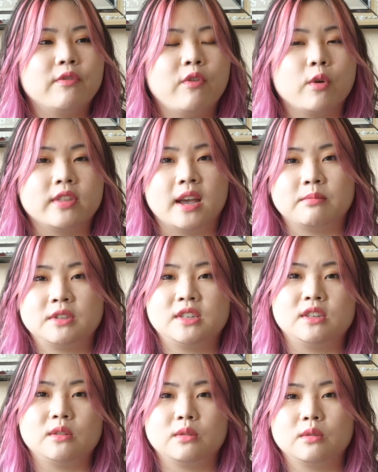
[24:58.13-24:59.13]
for them
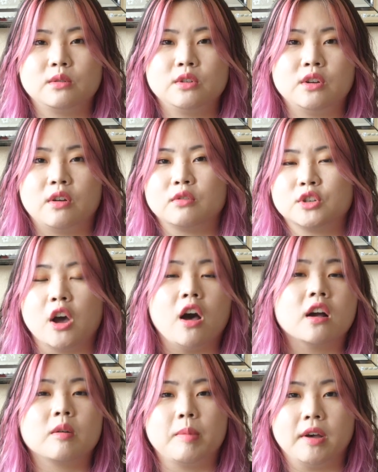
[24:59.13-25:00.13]
to, you know,
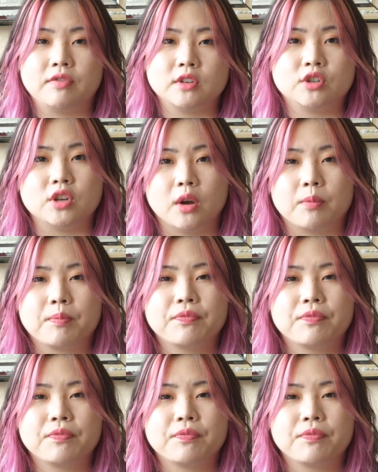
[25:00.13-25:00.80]
talk about the show.